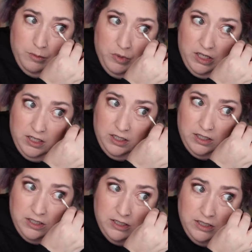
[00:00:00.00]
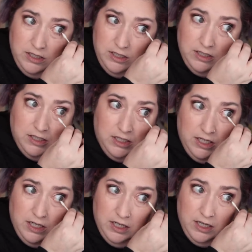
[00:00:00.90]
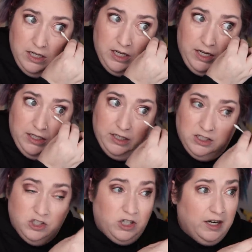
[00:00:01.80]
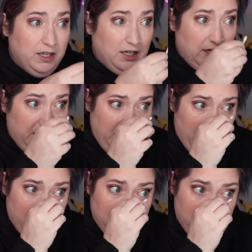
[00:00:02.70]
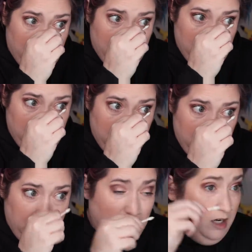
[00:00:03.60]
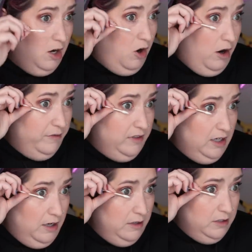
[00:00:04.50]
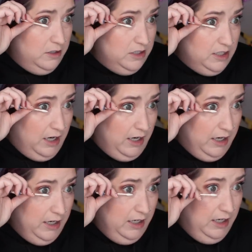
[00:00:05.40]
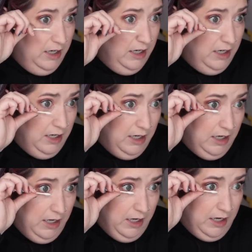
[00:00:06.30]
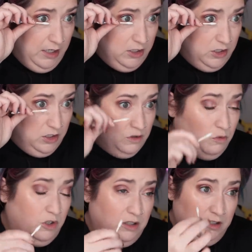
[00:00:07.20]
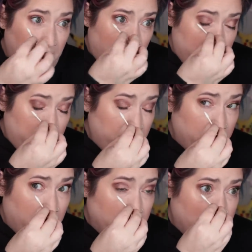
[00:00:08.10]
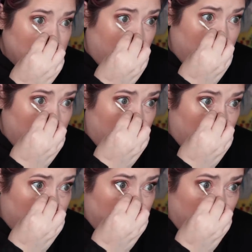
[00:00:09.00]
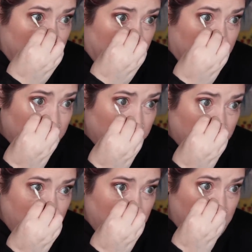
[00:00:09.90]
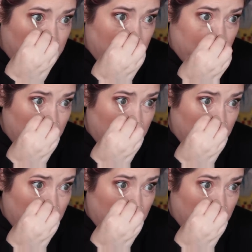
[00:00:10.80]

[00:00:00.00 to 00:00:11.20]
because I like to try to get any excess off the underside and I just swirl it under the underside of my lashes